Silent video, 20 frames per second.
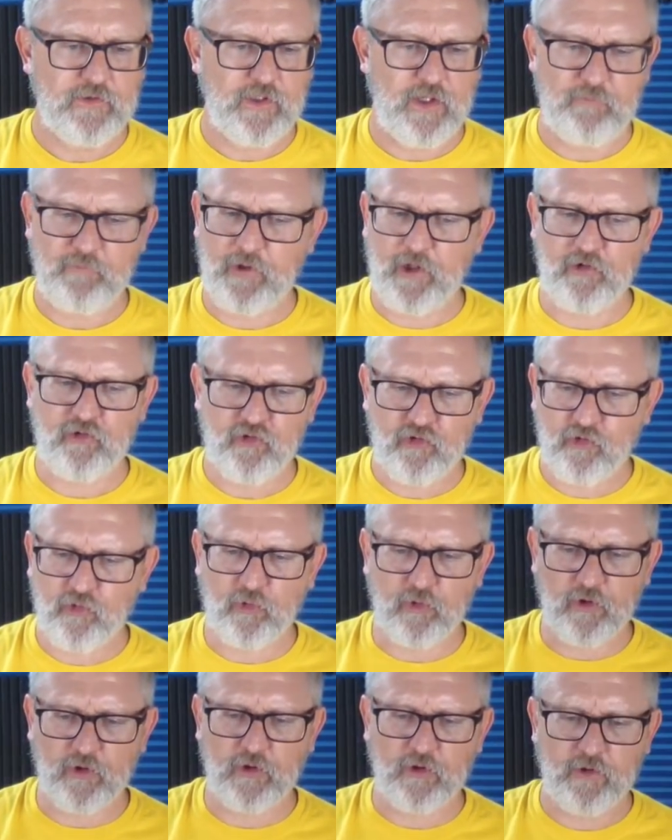I'm not
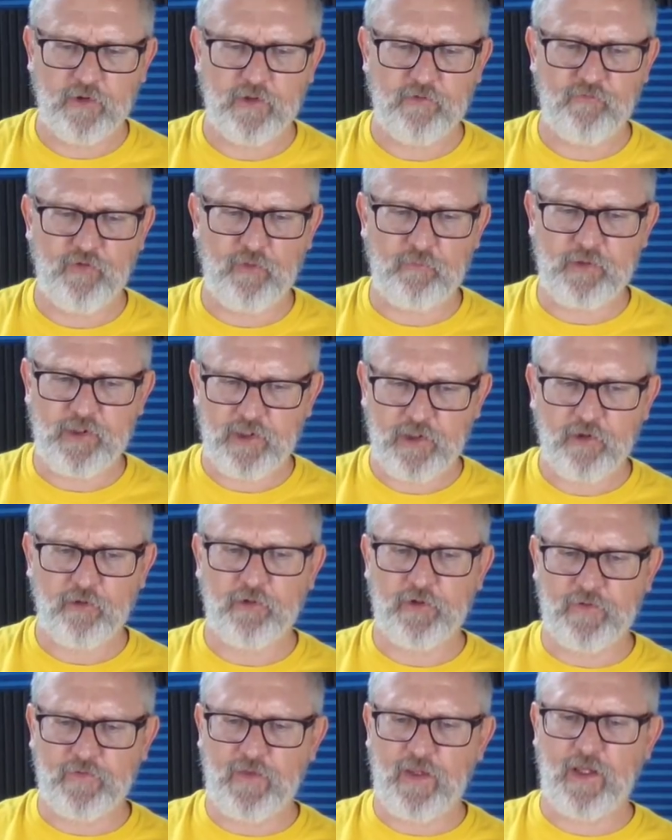sure if I'm
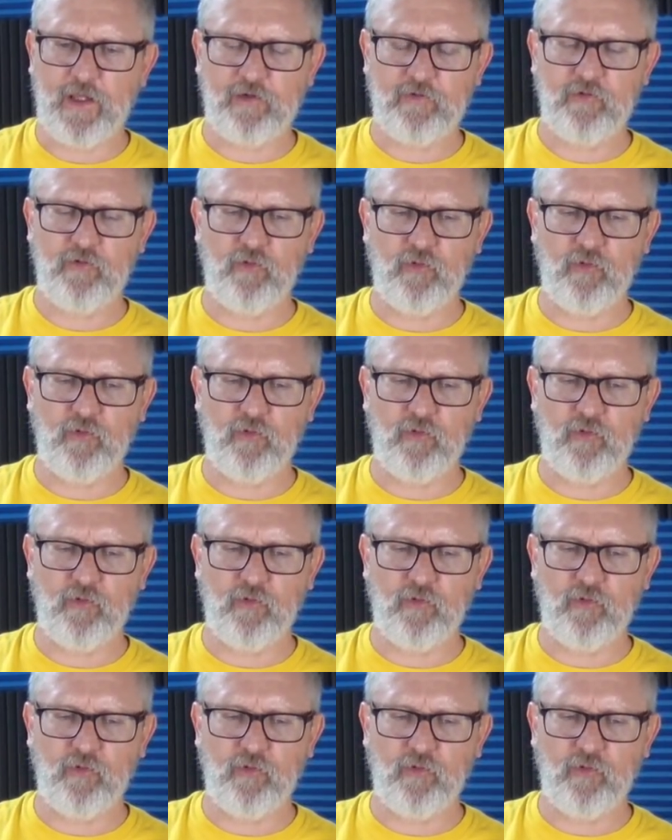hearing that,